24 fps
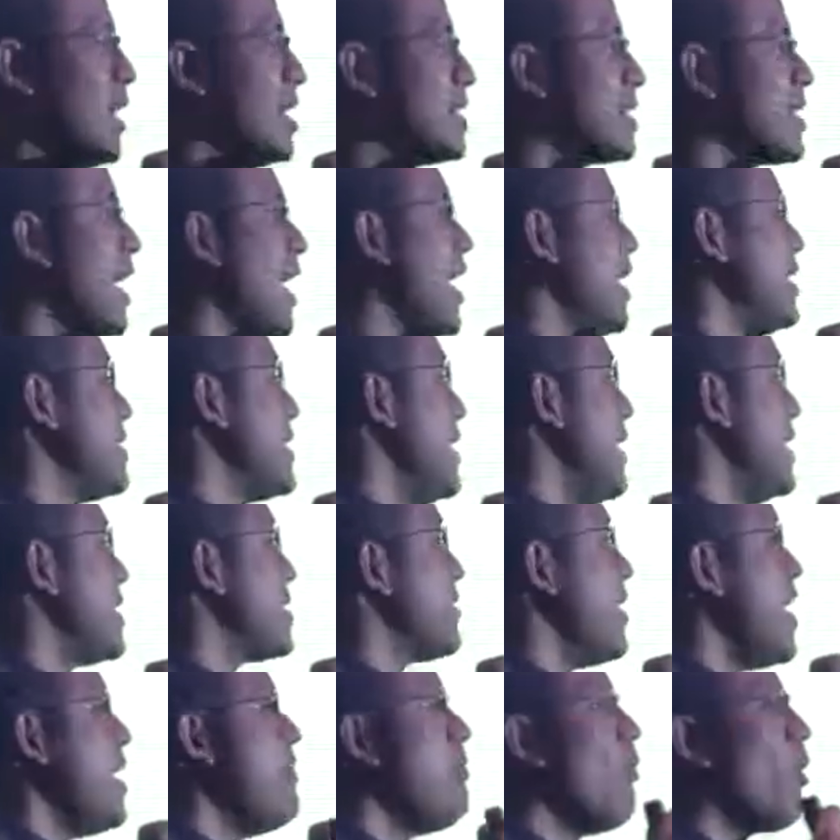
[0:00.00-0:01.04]
or the size,
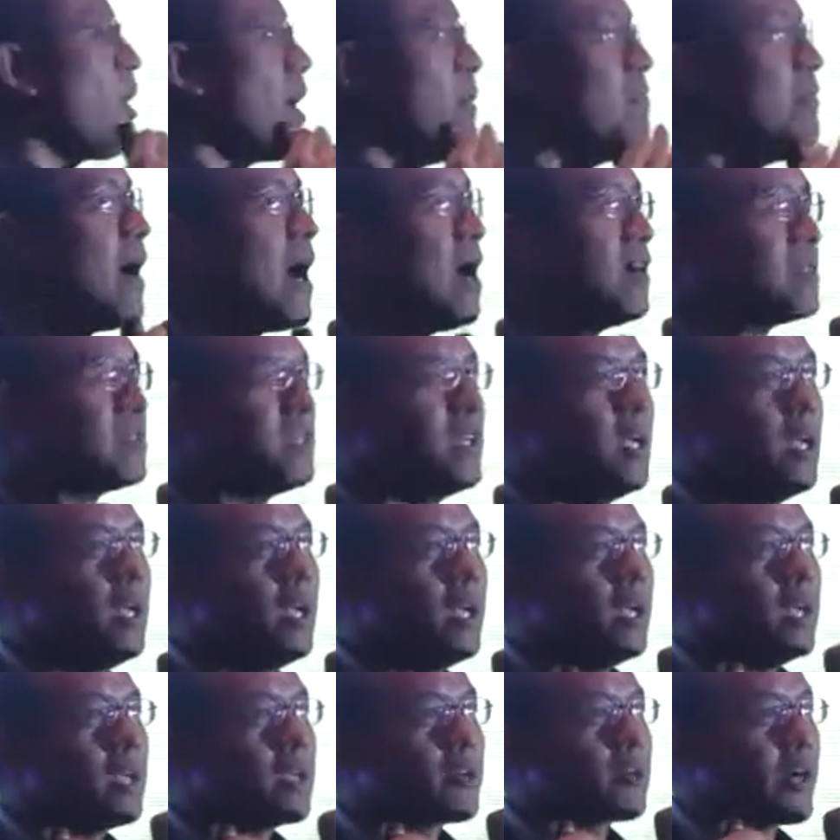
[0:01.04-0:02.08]
it's really more about
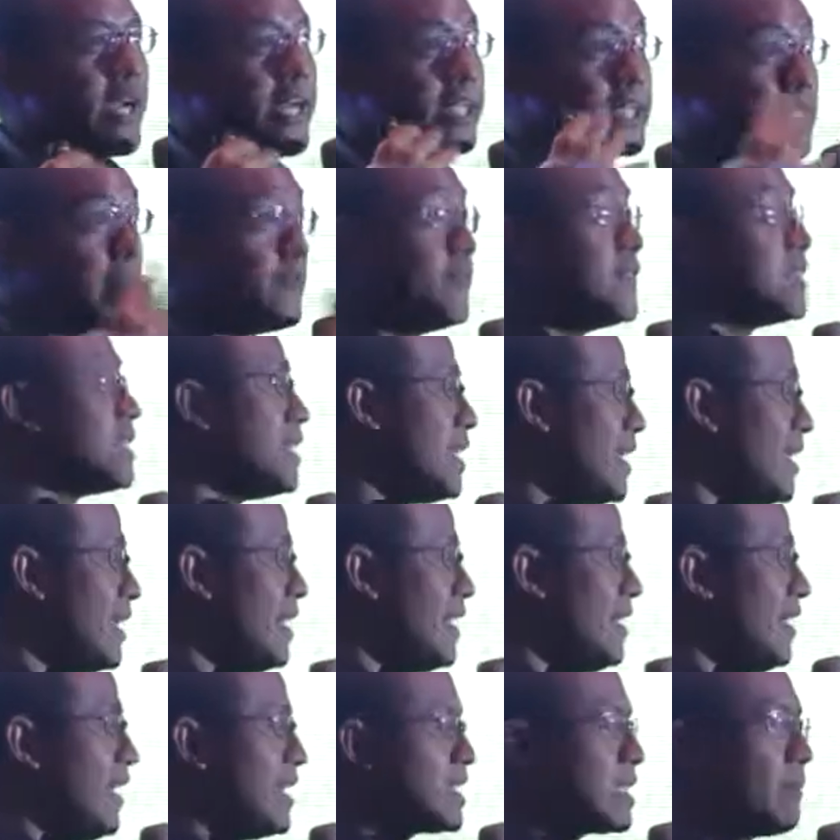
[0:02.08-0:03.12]

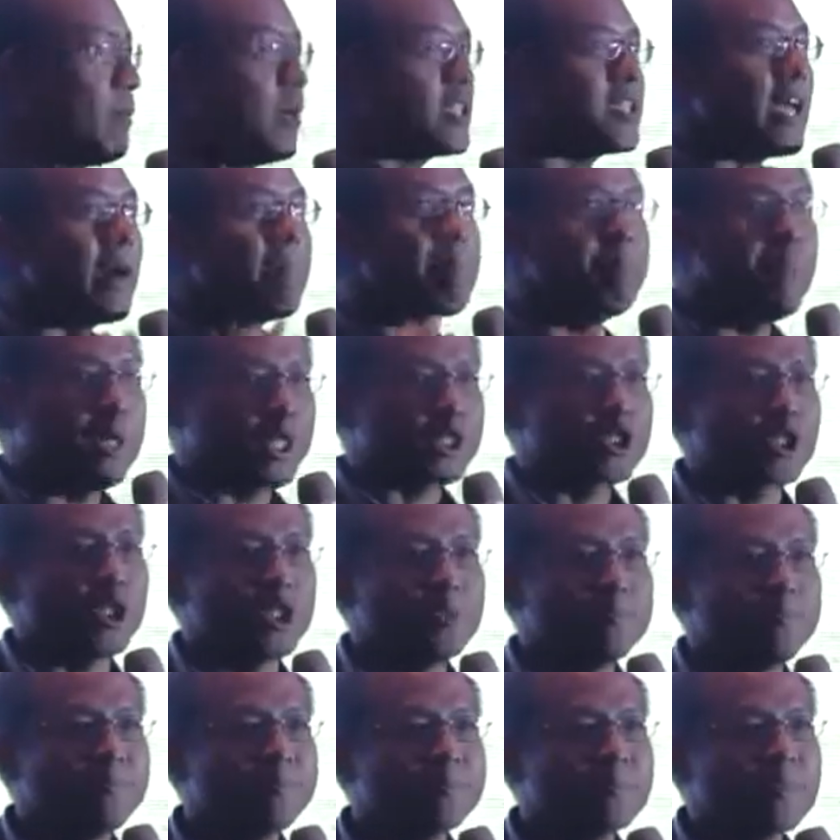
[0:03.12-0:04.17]
creativity, it's about
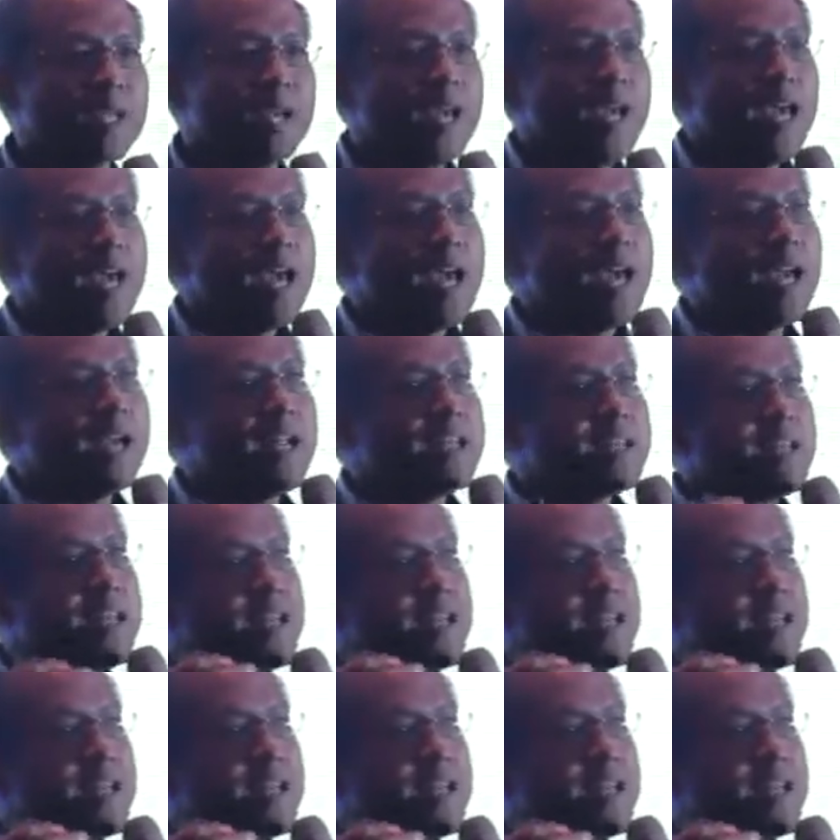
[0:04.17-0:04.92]
ambition. And I